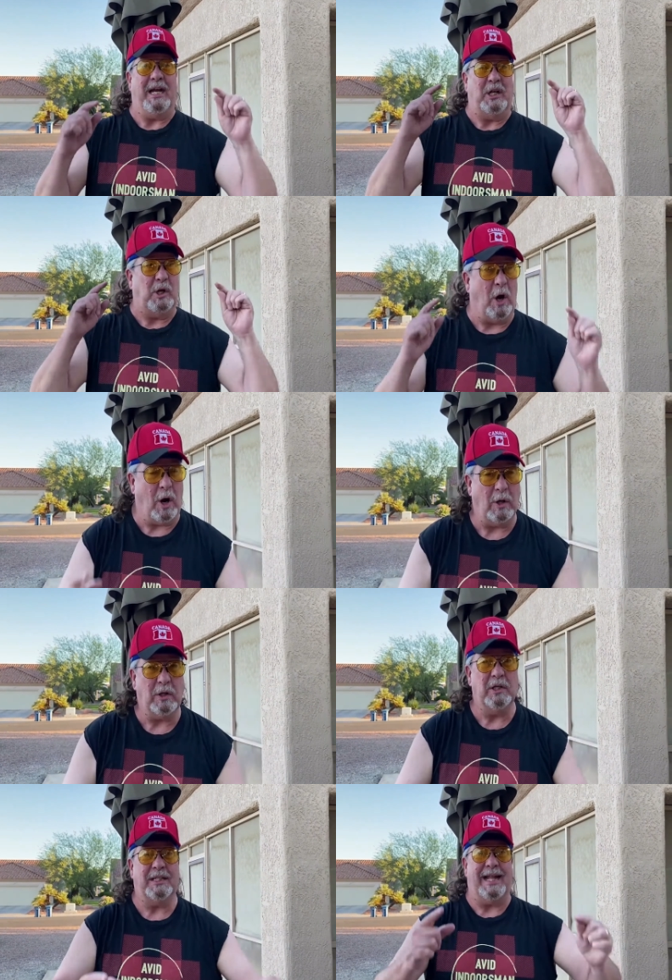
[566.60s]
Carl
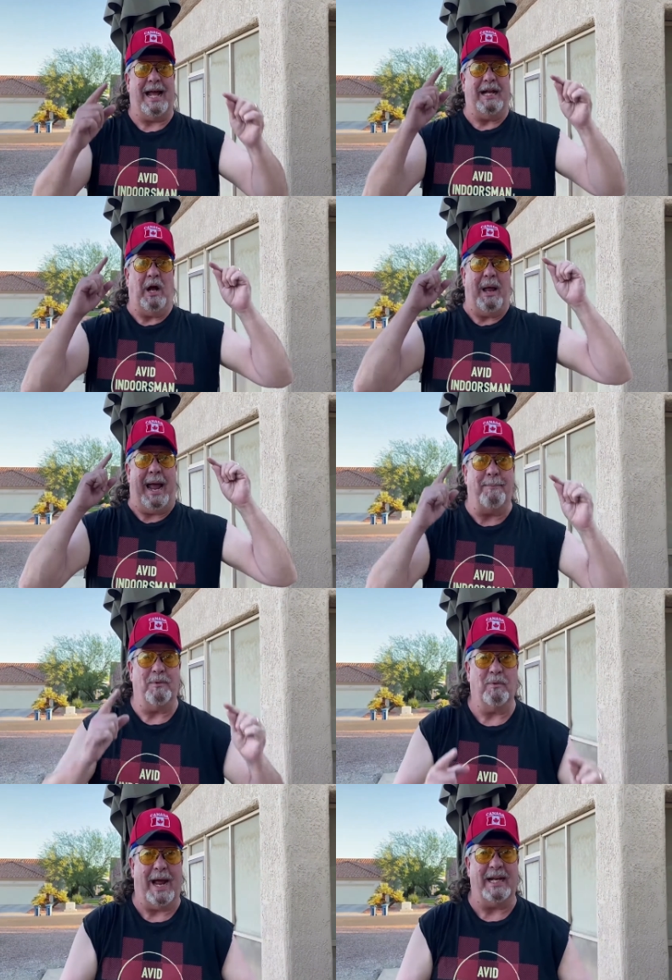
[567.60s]
hooked that
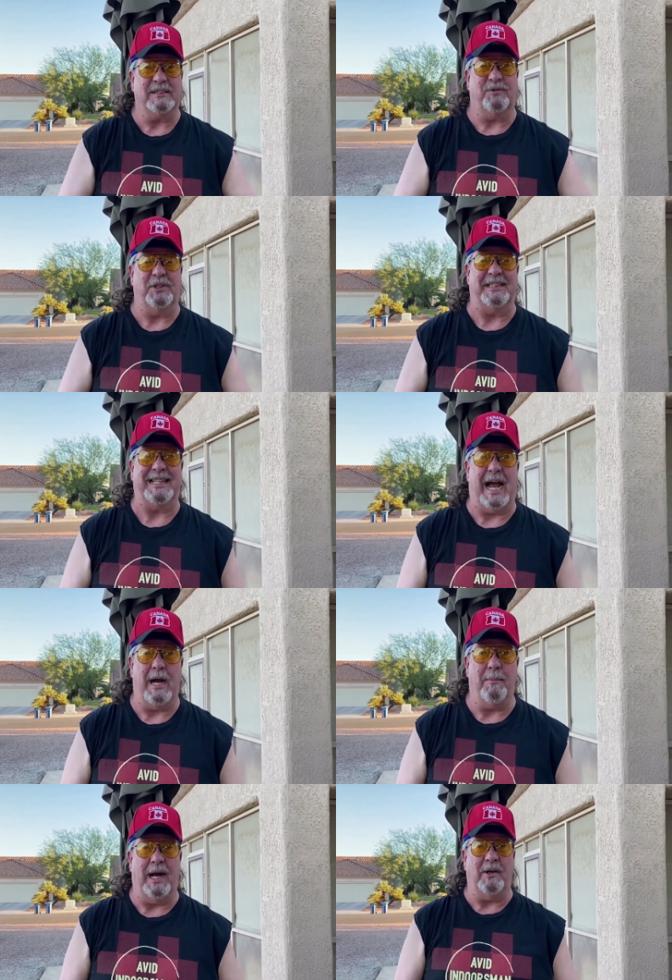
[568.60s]
apparatus for the
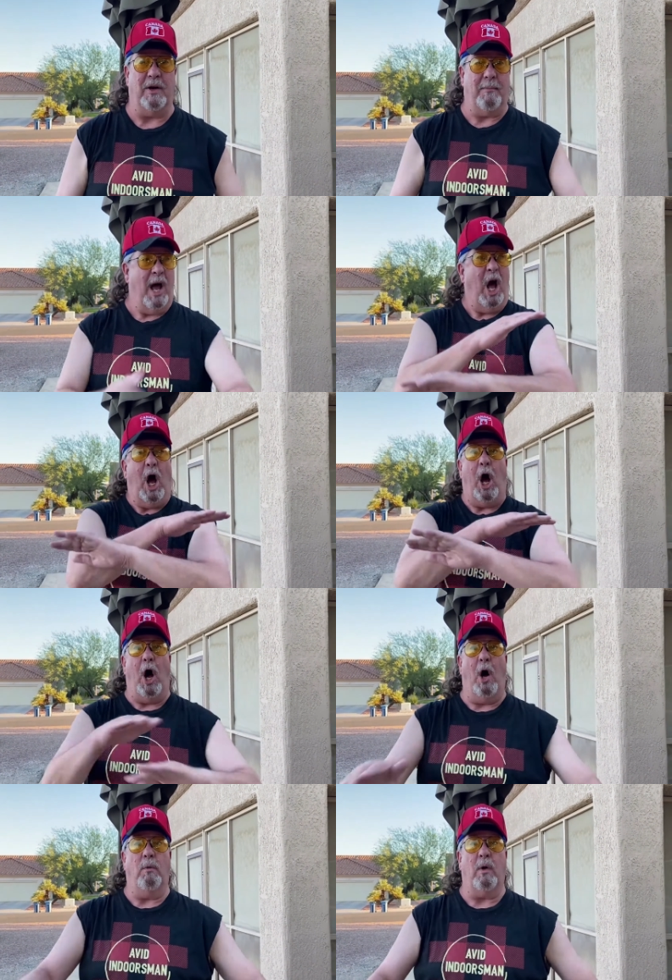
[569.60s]
Tire Minder up
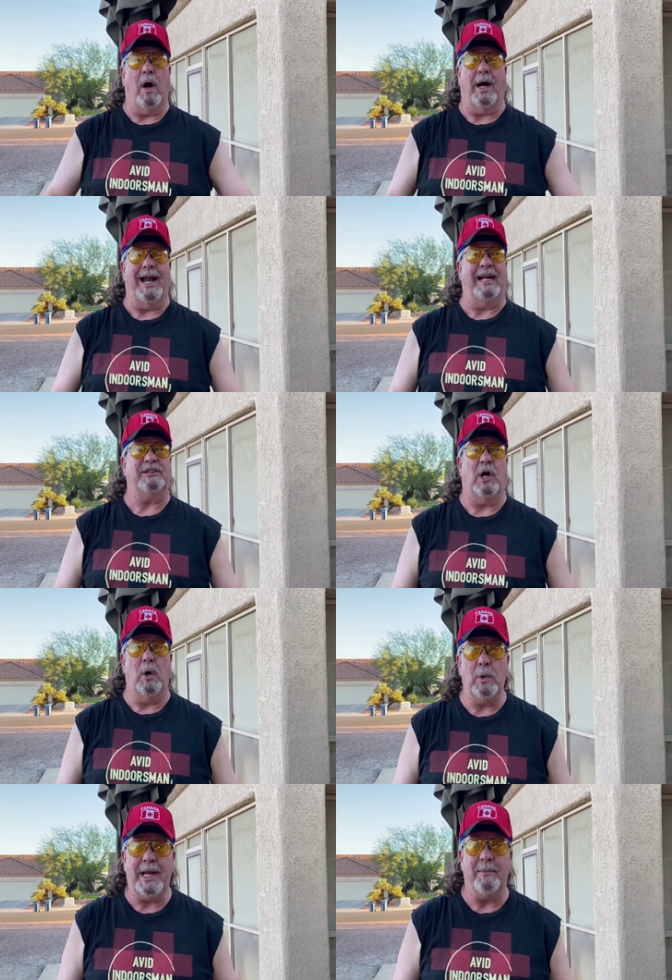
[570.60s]
all wrong, and I
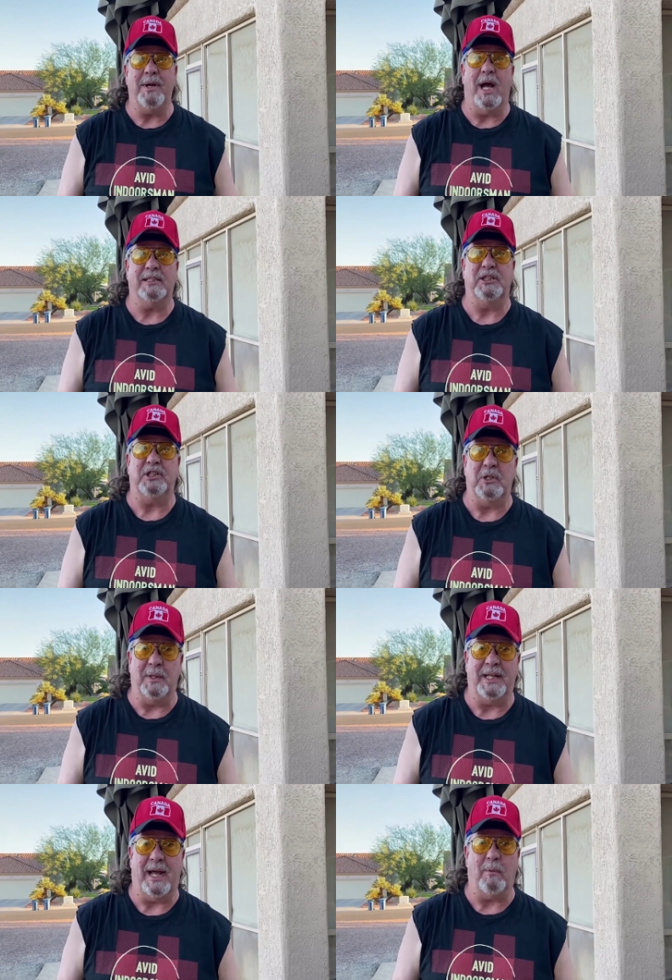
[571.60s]
told him not to do
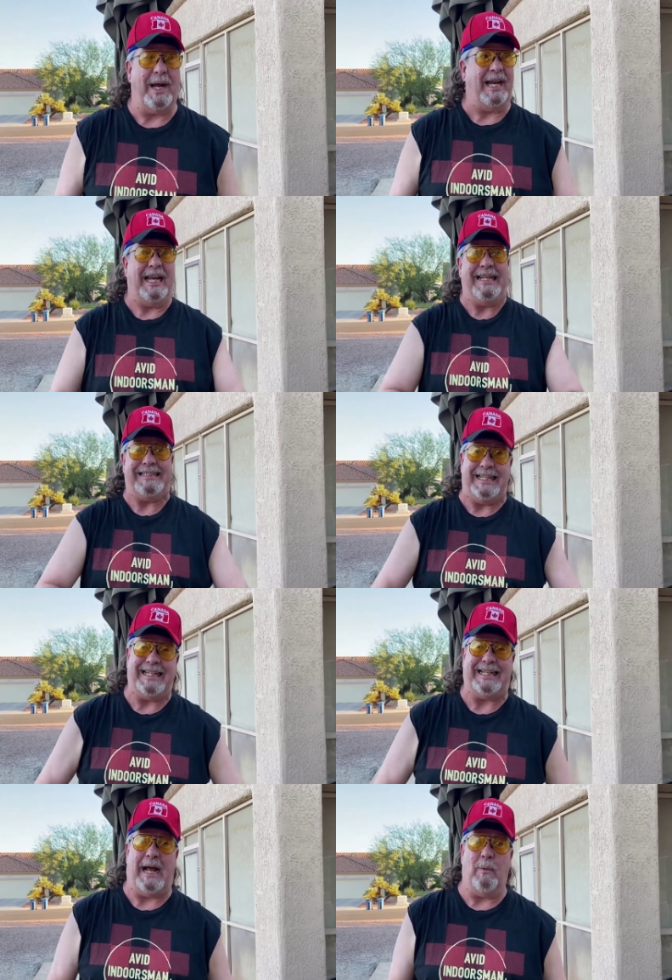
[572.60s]
it that way, and he did
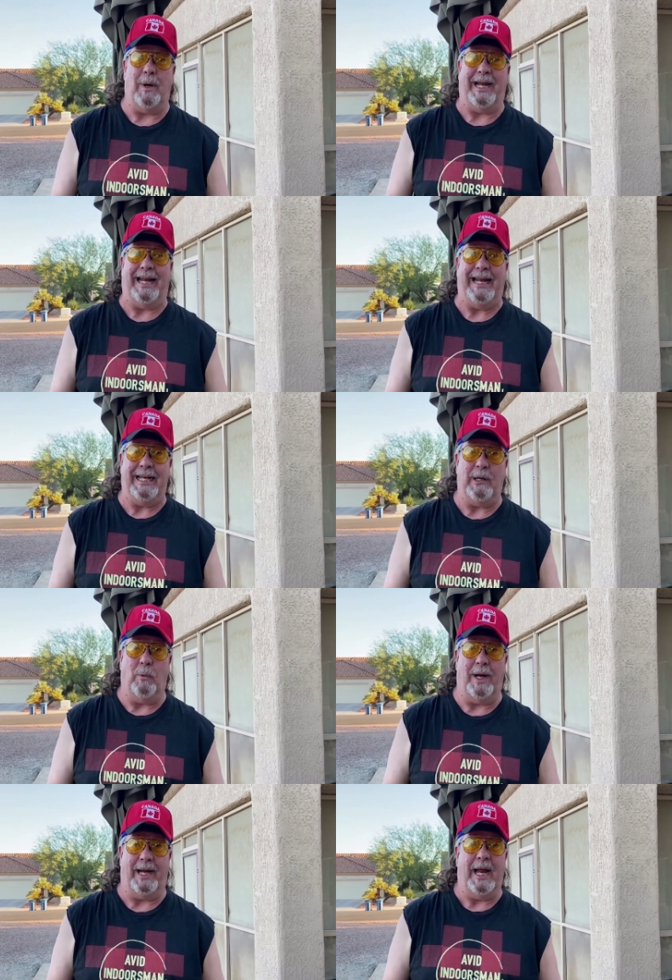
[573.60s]
it that way
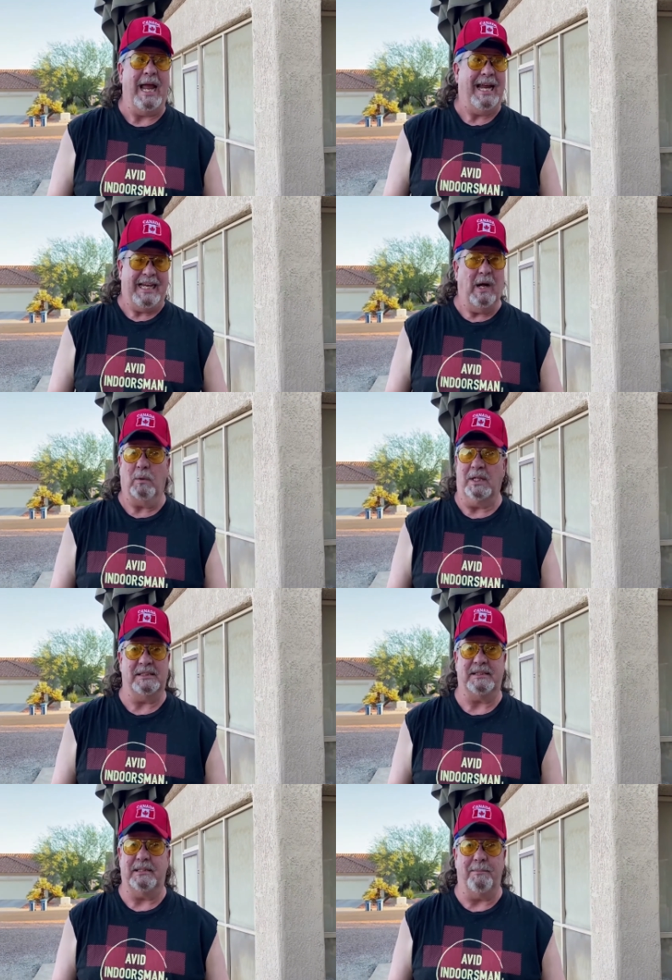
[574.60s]
anyway. He don't
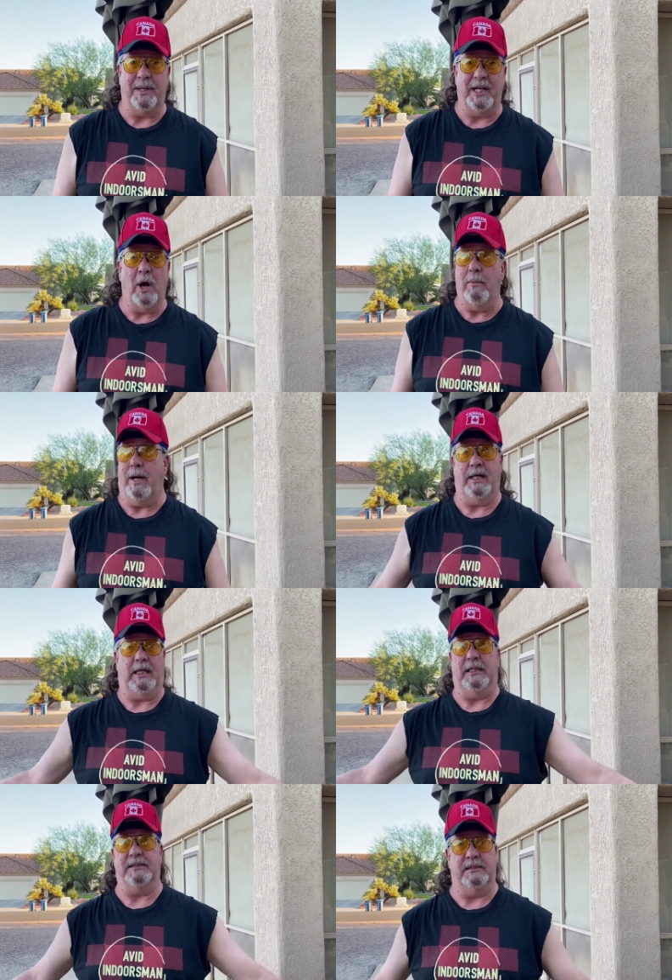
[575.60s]
listen to me. Nobody
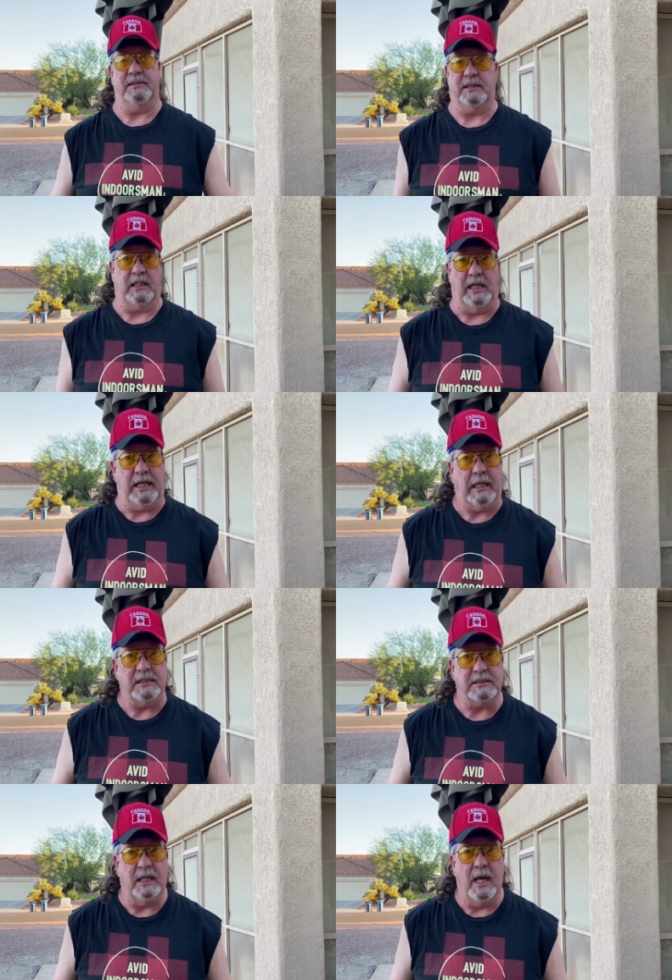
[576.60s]
listens to Cletus.